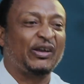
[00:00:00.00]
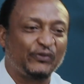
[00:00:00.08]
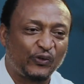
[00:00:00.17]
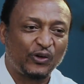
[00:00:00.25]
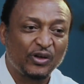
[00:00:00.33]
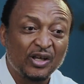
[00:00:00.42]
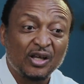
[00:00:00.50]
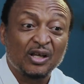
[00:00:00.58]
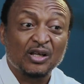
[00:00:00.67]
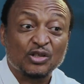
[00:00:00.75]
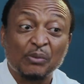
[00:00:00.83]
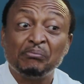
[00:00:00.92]
wife for?
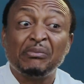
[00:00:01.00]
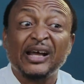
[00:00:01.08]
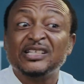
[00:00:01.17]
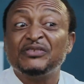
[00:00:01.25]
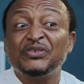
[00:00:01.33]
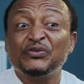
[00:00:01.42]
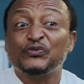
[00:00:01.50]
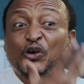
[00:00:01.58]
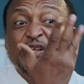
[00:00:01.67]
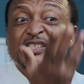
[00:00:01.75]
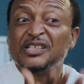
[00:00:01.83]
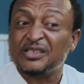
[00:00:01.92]
Some might even
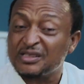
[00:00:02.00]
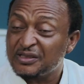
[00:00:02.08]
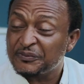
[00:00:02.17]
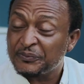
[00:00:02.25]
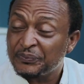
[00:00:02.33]
voice it.